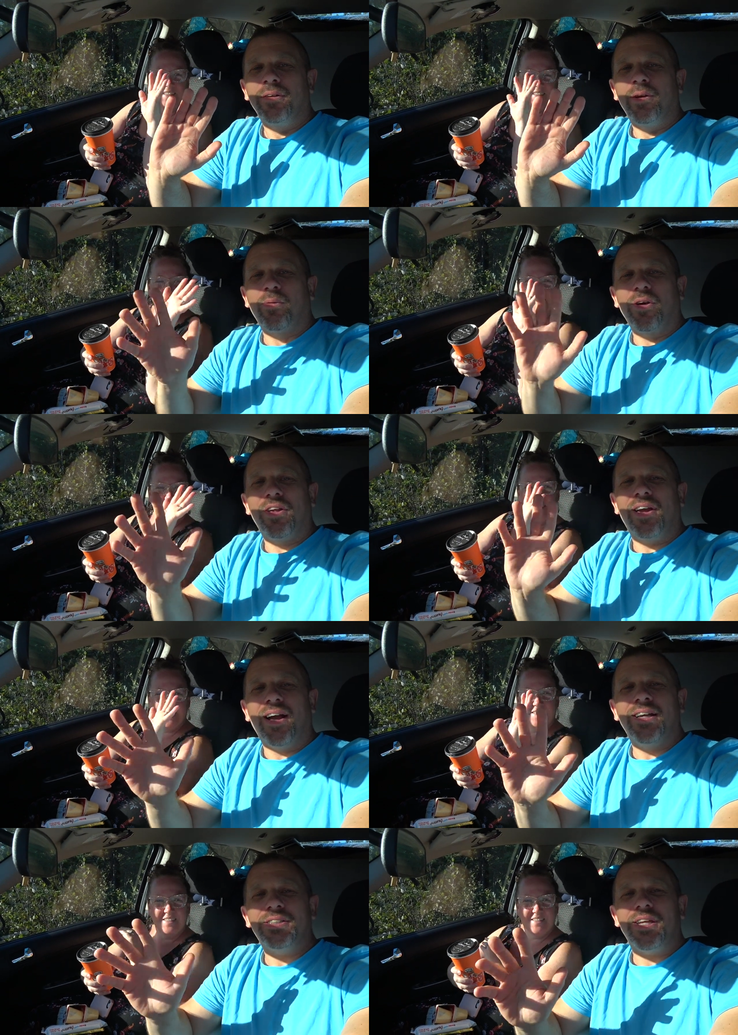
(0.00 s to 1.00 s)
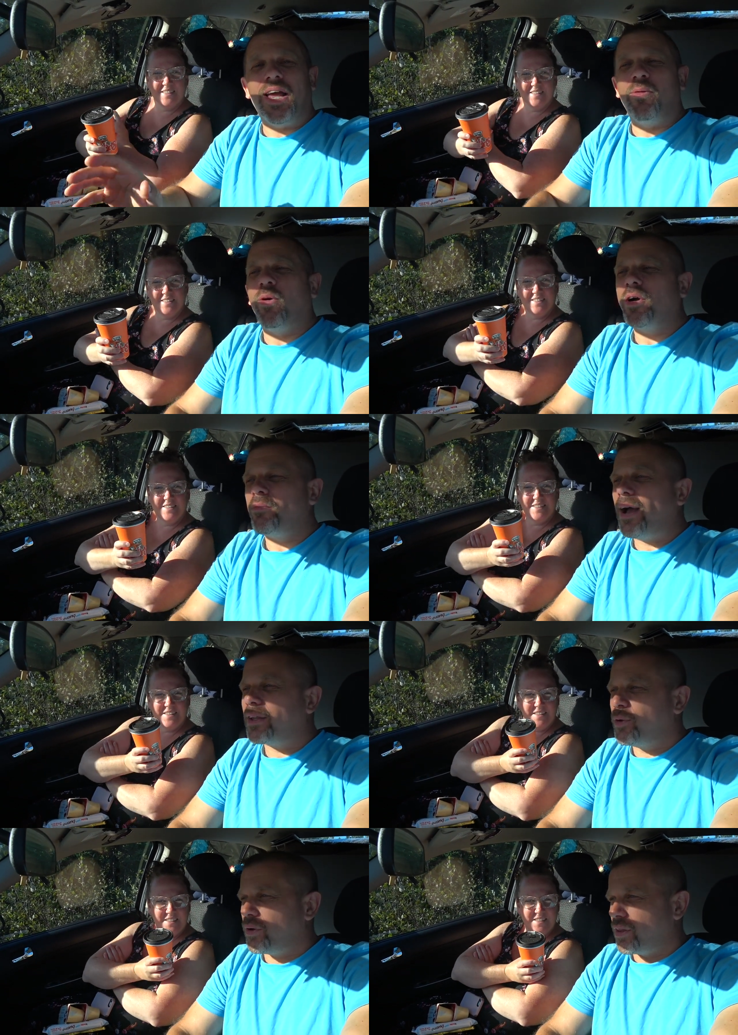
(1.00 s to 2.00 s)
Speaker 1: Good morning, you guys, and welcome back
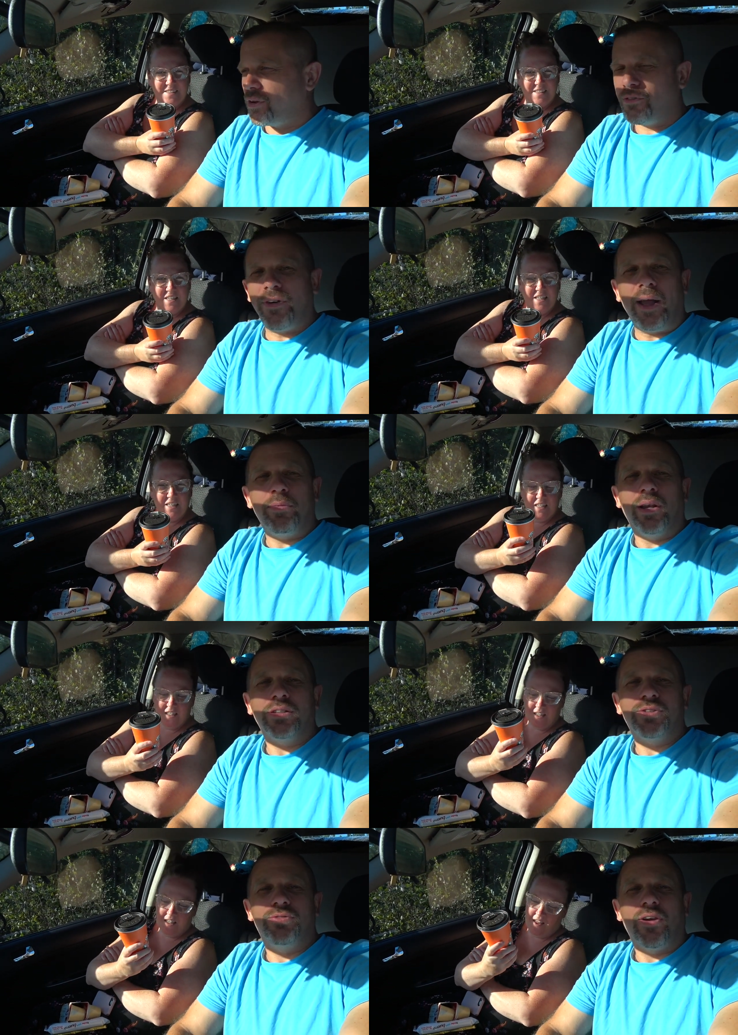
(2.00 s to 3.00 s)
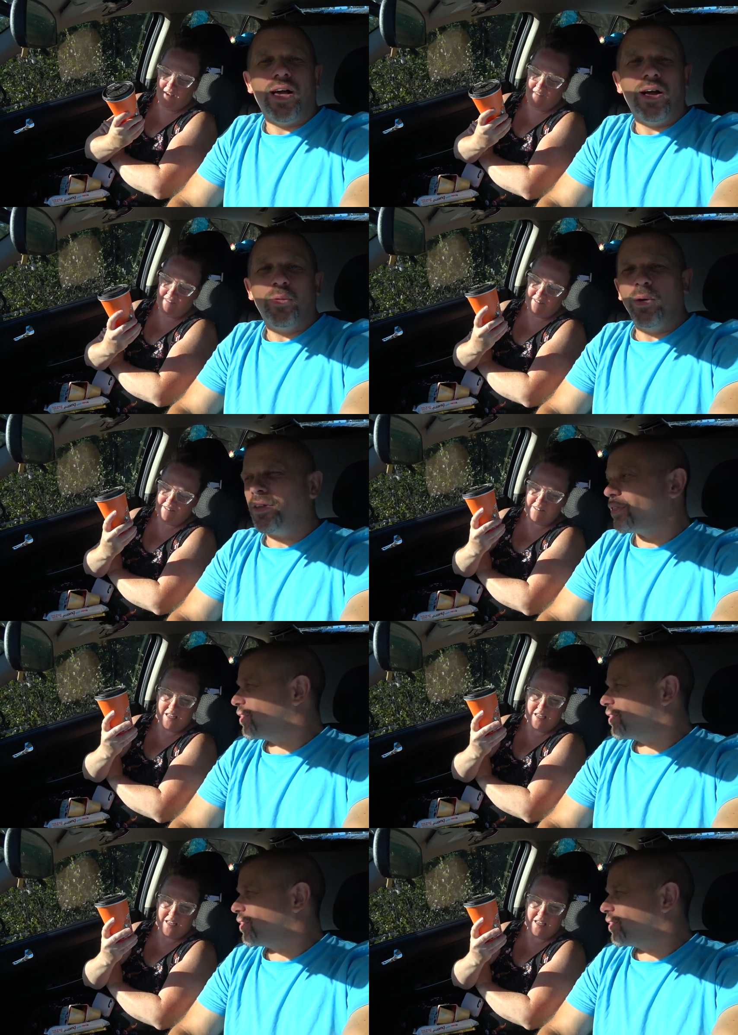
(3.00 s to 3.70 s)
to another fabulous vlog with